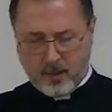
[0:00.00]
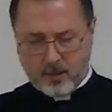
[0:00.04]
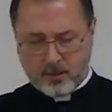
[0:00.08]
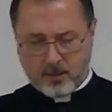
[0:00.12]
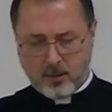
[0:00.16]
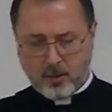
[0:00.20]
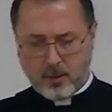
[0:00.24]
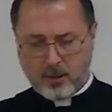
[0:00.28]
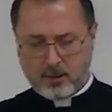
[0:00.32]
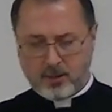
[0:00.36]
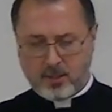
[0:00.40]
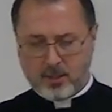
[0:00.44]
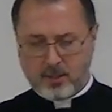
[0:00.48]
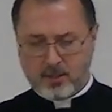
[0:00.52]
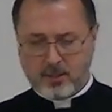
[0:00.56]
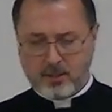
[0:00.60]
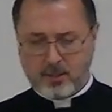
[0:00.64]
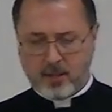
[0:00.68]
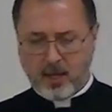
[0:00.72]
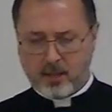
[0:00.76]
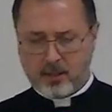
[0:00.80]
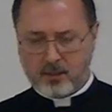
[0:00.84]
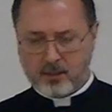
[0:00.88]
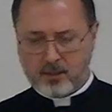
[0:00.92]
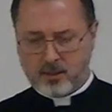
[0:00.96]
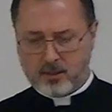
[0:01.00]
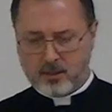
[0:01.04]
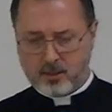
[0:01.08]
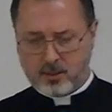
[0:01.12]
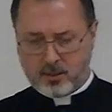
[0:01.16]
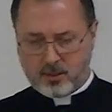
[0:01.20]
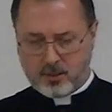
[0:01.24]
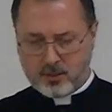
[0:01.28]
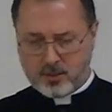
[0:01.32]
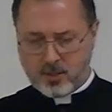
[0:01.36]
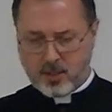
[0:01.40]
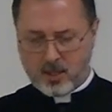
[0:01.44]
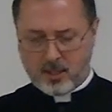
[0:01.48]
So it's in section
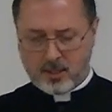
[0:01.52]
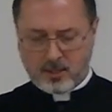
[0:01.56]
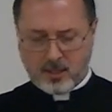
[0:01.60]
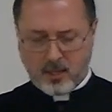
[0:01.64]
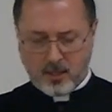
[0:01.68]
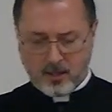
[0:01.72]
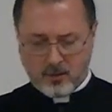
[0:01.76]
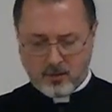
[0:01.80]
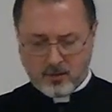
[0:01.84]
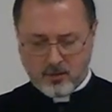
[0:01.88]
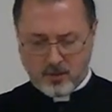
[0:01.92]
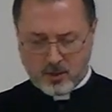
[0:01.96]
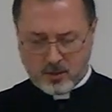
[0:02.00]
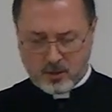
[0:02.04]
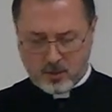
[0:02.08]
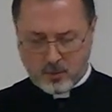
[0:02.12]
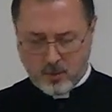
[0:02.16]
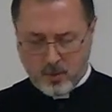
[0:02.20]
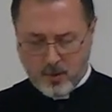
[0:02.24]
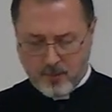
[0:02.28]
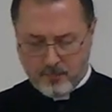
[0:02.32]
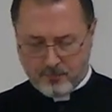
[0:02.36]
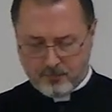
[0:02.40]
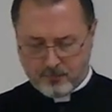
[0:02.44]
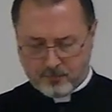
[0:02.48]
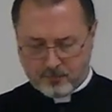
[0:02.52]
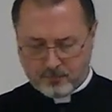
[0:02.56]
6 out of this one.